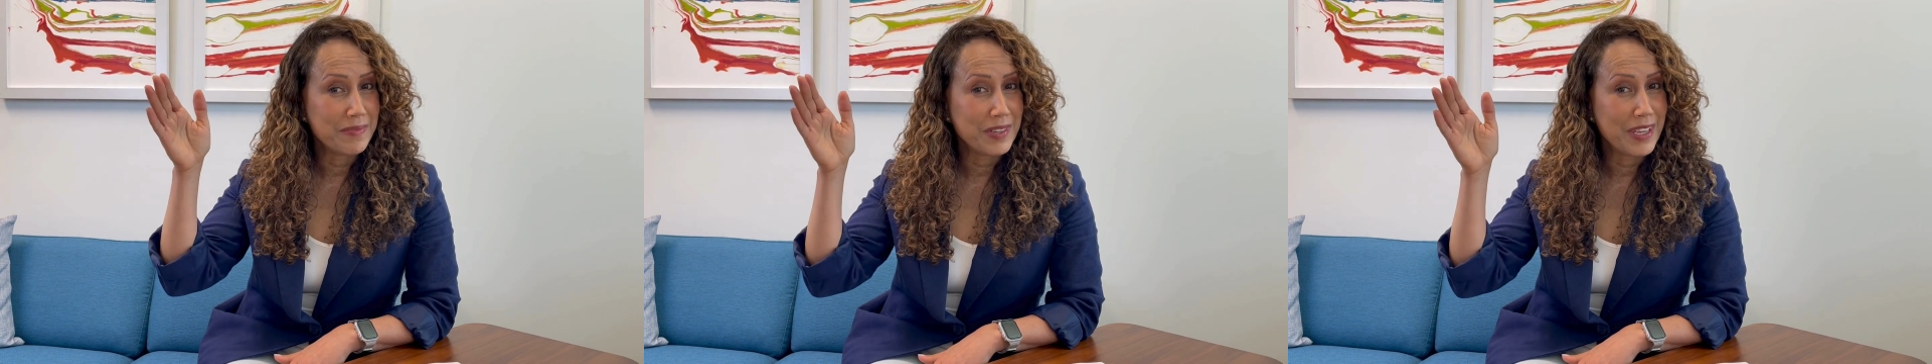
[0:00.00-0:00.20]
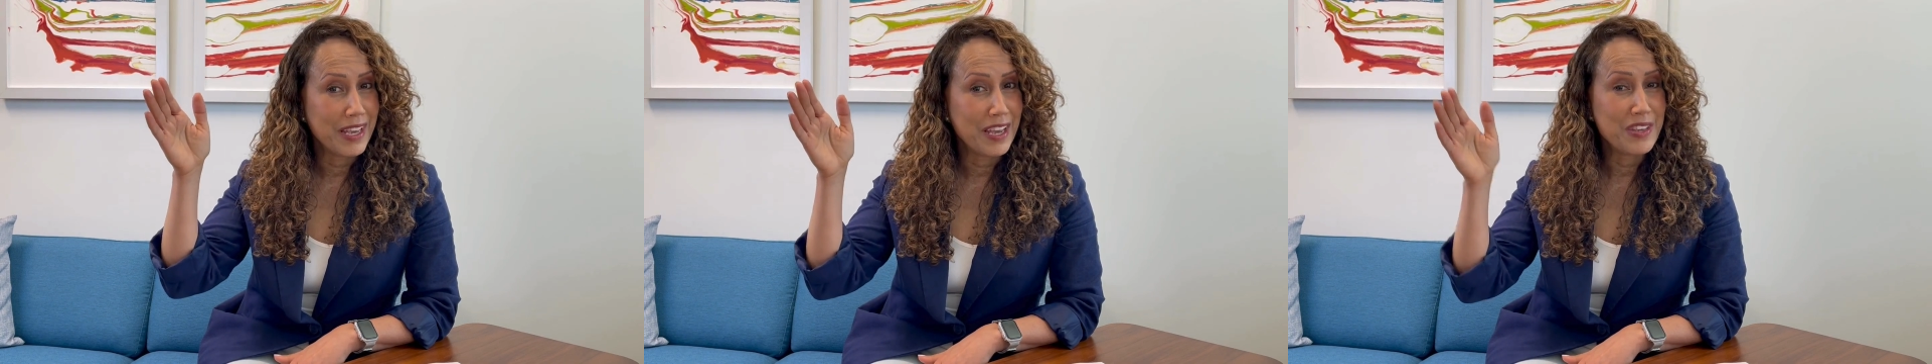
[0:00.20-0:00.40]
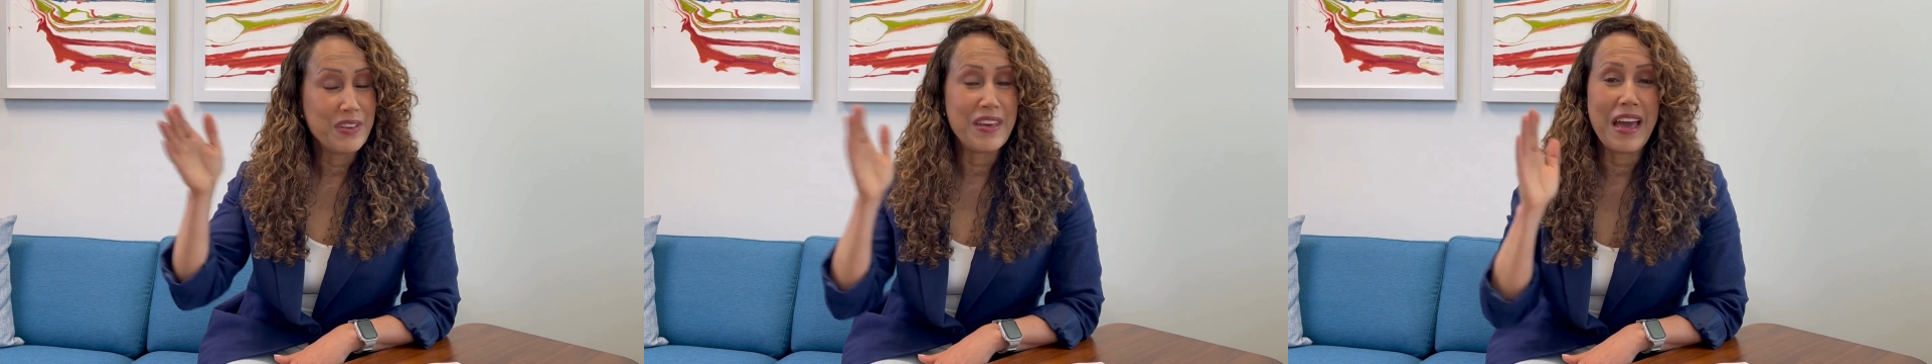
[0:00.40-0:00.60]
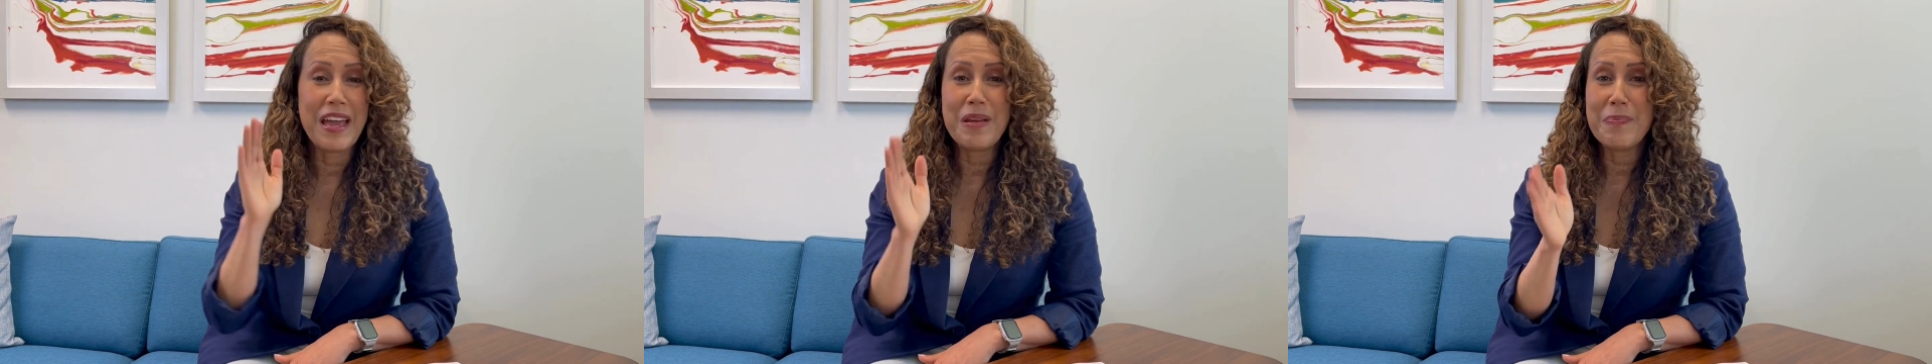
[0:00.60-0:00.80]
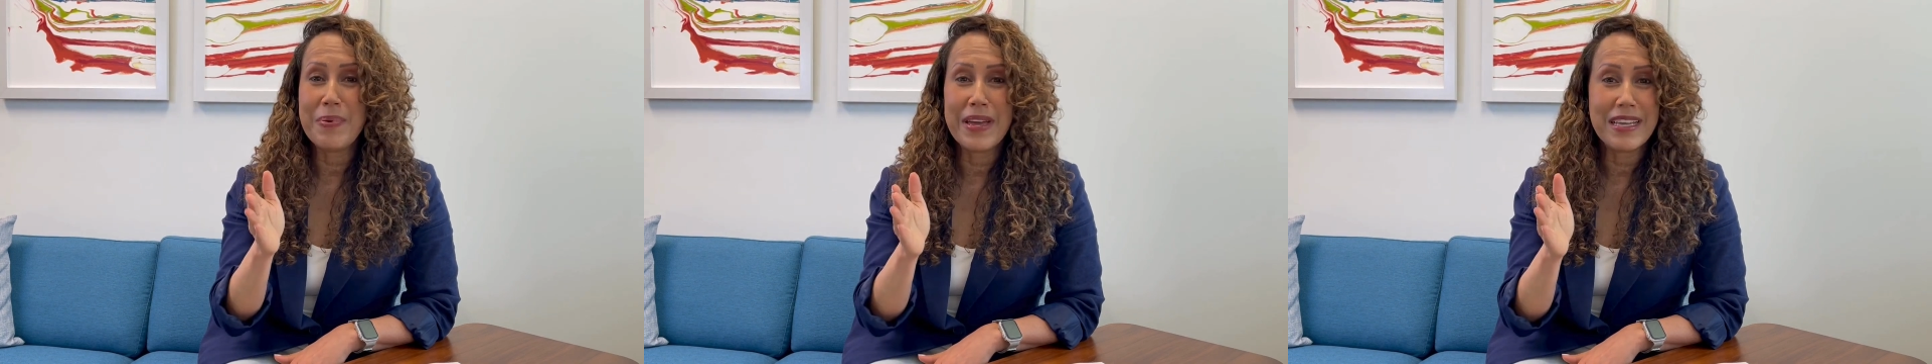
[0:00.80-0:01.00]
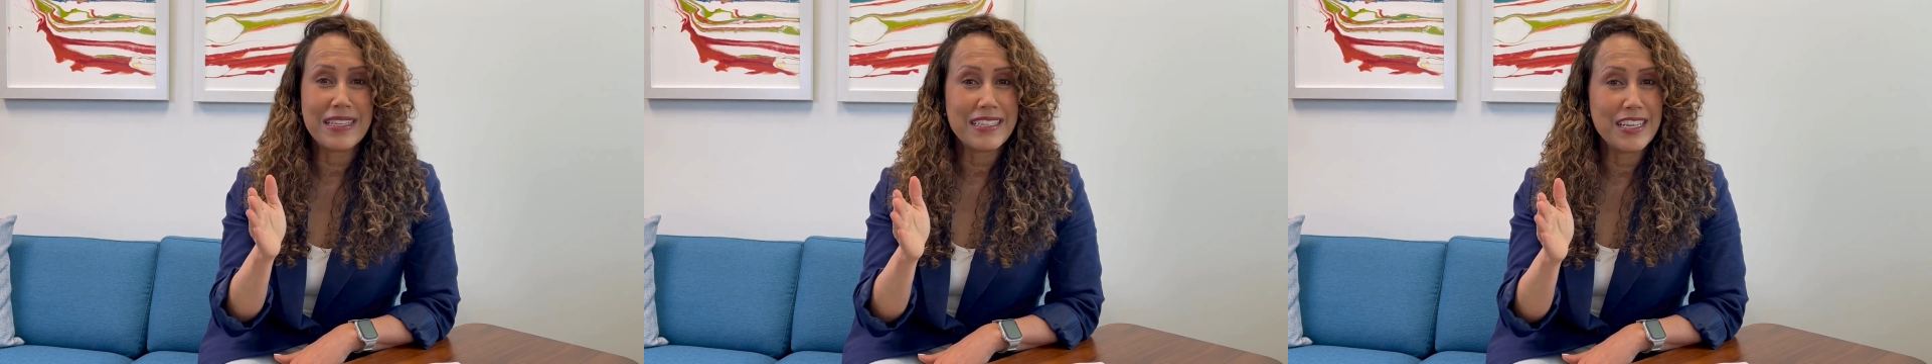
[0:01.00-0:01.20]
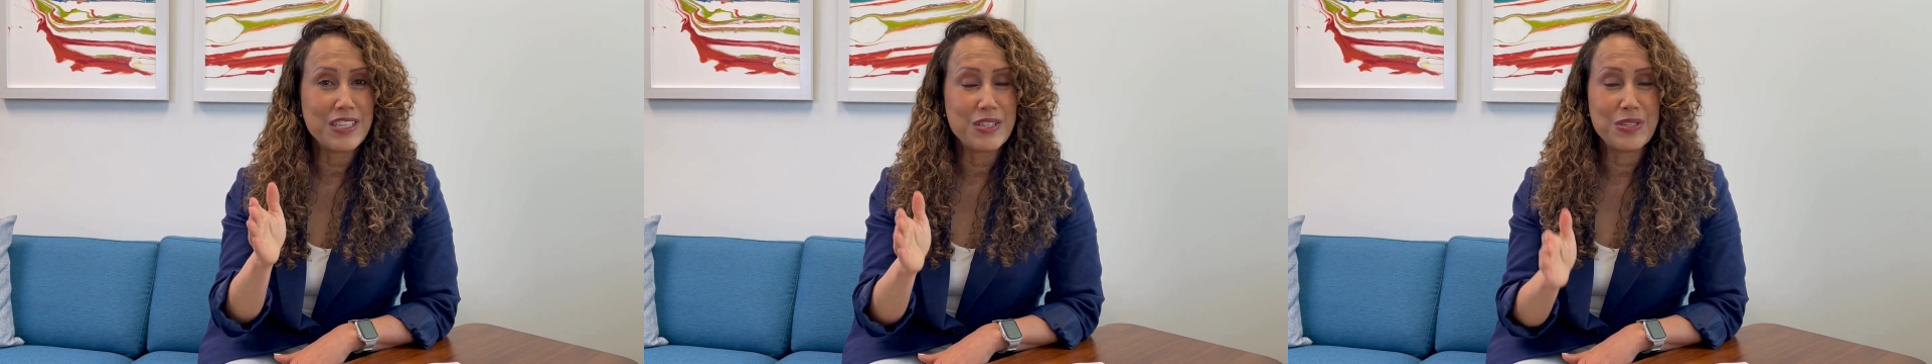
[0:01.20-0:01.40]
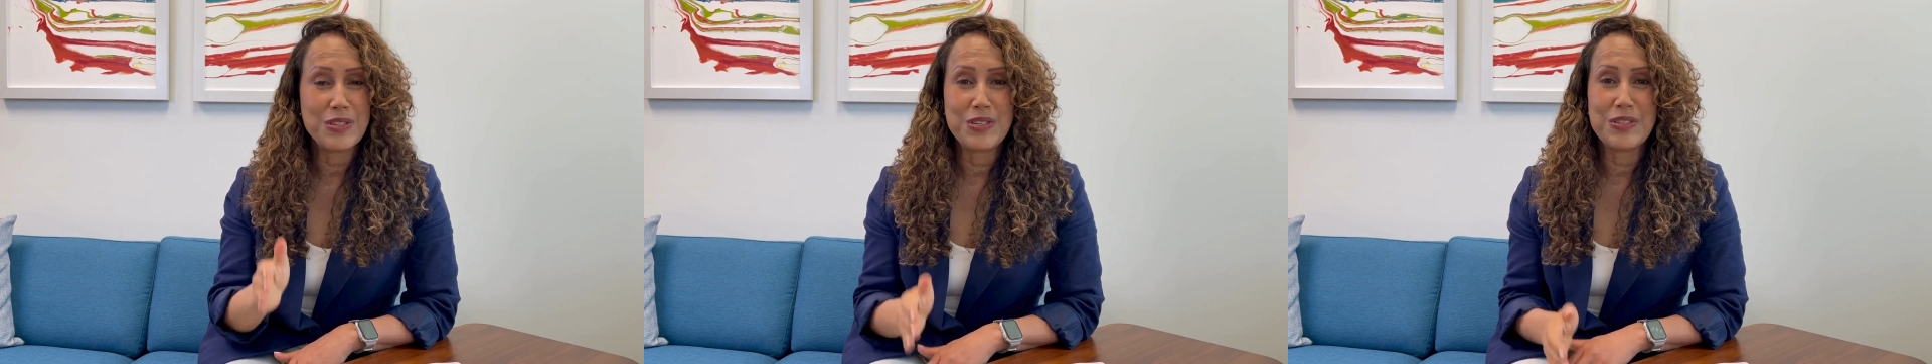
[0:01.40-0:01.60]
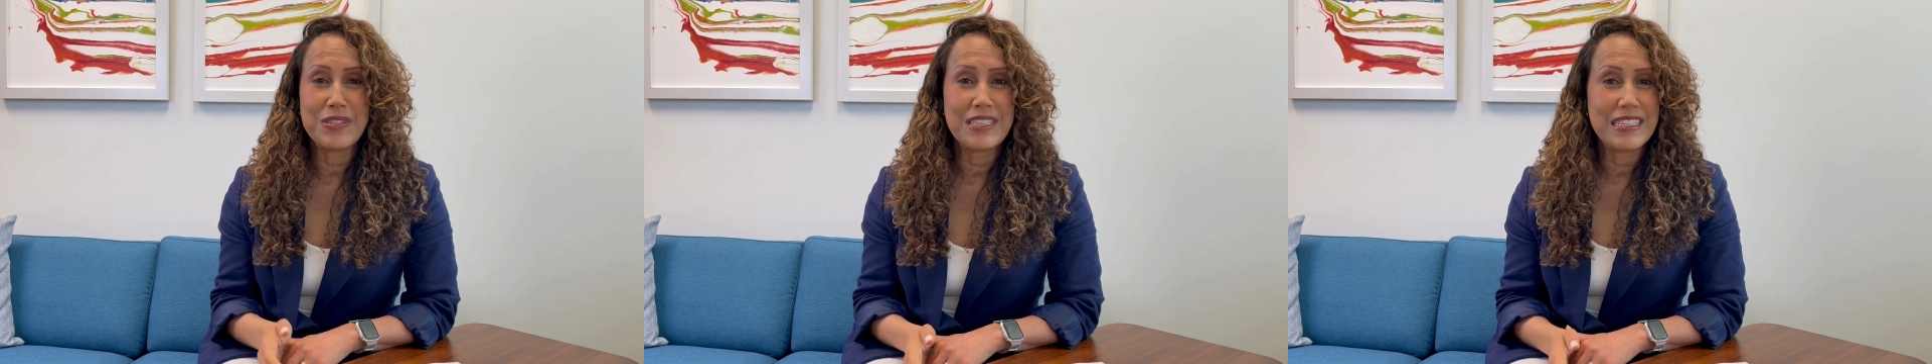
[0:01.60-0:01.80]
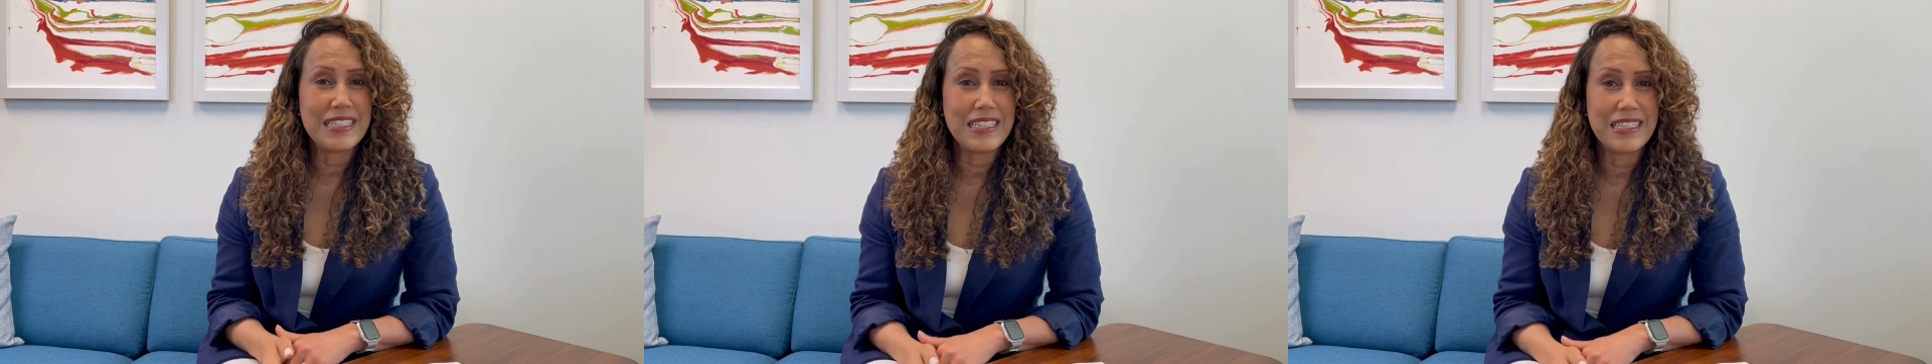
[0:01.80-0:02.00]
Okay, you got to pay attention to
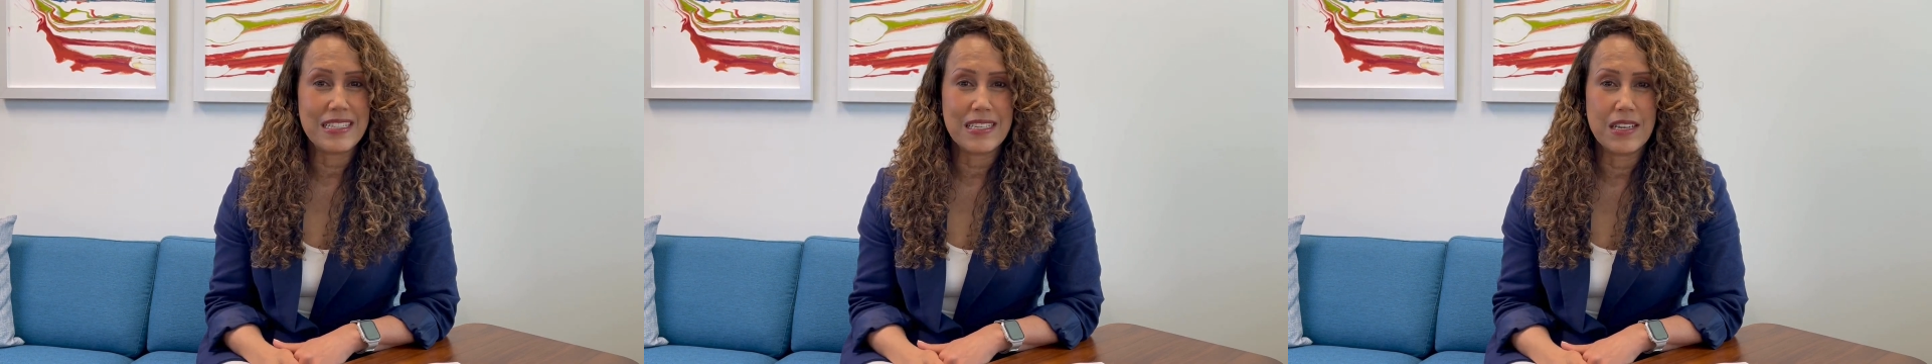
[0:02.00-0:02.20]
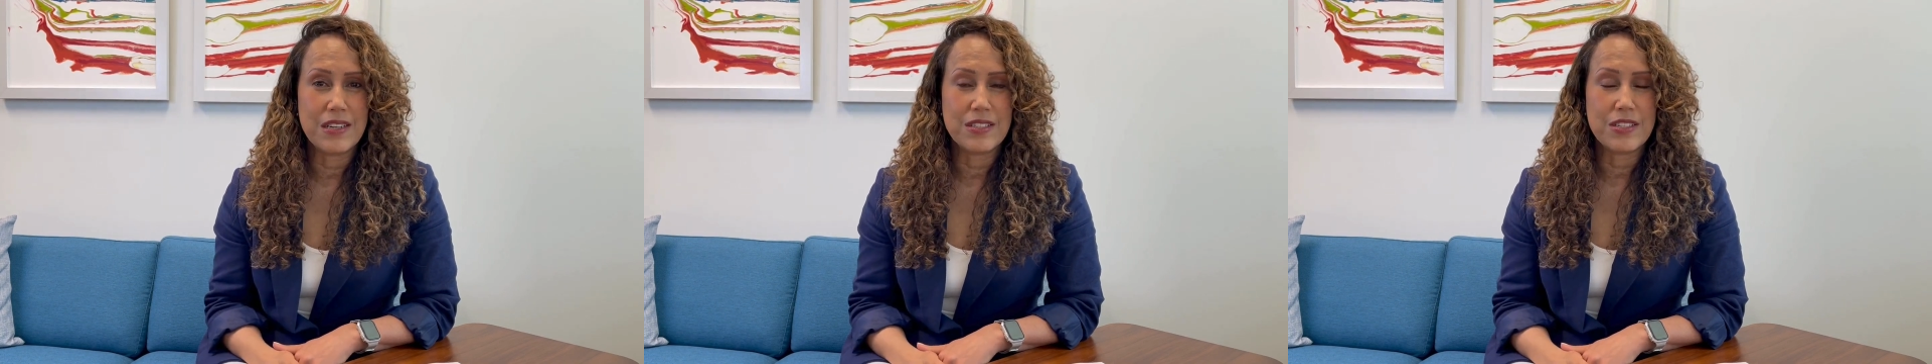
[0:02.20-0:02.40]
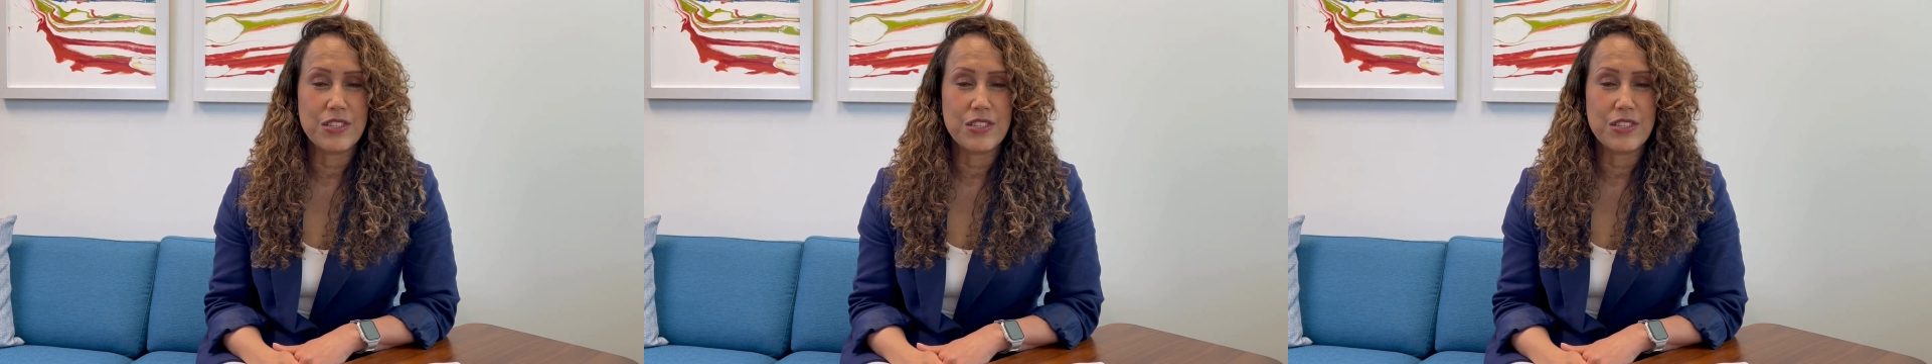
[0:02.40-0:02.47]
the details,